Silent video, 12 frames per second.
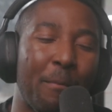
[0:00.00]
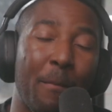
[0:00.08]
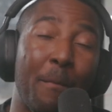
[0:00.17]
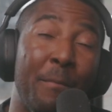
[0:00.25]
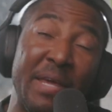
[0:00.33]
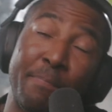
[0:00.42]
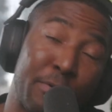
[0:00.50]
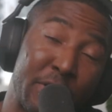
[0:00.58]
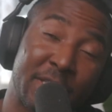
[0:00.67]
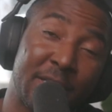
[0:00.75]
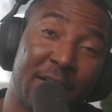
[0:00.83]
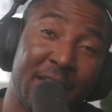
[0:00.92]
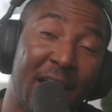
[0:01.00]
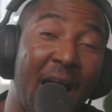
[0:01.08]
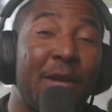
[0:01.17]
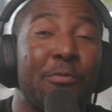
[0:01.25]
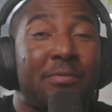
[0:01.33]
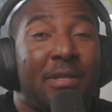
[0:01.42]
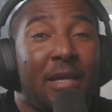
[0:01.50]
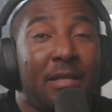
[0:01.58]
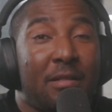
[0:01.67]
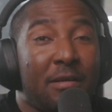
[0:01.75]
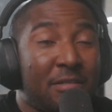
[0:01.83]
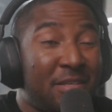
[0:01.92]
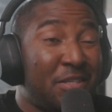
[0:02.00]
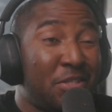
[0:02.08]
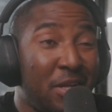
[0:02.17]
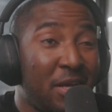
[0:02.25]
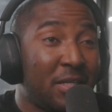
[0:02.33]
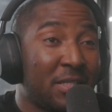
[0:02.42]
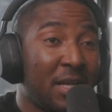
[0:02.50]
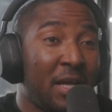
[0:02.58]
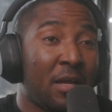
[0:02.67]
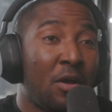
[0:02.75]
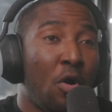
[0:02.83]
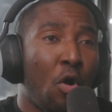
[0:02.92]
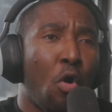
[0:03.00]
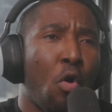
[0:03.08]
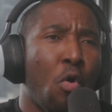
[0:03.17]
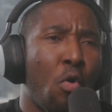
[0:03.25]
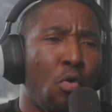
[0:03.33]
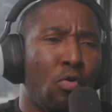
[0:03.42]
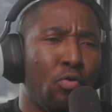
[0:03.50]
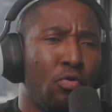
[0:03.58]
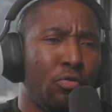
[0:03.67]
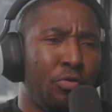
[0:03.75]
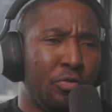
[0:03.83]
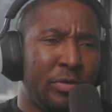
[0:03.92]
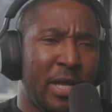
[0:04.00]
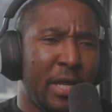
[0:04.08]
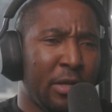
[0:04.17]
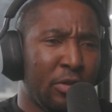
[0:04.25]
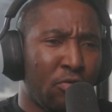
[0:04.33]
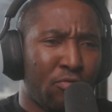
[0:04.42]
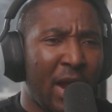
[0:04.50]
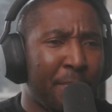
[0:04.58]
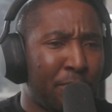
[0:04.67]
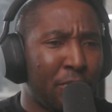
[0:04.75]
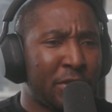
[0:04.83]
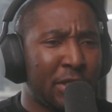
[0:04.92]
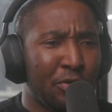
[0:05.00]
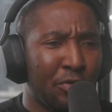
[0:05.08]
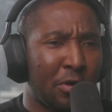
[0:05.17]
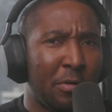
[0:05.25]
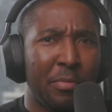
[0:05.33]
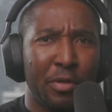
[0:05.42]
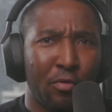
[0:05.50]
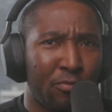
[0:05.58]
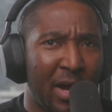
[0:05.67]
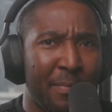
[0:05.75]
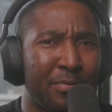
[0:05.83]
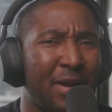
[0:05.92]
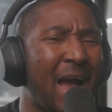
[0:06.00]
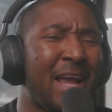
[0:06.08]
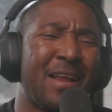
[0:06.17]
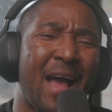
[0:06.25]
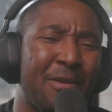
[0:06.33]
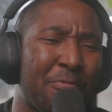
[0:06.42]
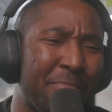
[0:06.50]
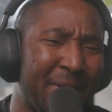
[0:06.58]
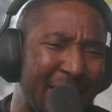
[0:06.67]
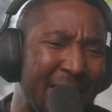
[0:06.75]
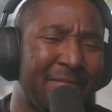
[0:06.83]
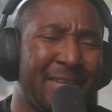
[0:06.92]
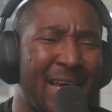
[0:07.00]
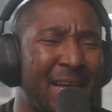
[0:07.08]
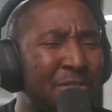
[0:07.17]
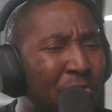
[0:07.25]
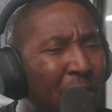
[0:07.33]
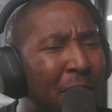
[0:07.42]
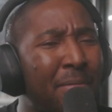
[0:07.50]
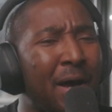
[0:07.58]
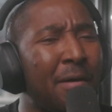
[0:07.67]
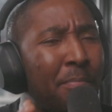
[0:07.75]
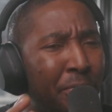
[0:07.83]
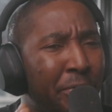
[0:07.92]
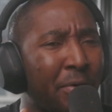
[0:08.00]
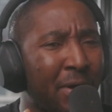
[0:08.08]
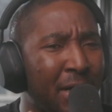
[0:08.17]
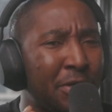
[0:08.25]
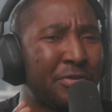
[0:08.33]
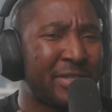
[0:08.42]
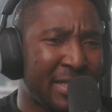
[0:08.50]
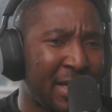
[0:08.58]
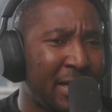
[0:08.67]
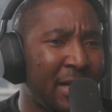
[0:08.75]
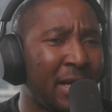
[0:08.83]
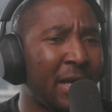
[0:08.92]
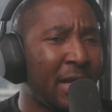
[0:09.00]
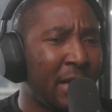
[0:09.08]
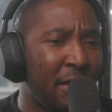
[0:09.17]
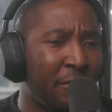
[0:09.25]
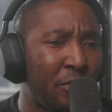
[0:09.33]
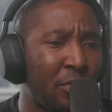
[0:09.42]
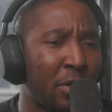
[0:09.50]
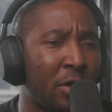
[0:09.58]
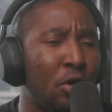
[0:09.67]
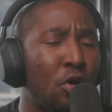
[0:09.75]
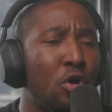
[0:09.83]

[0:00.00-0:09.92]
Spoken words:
me personally, I don't think there's such thing as like, oh, you dating the right person, you're going to meet the right person. I don't believe in that. It's all about pure understanding. And if you're going to,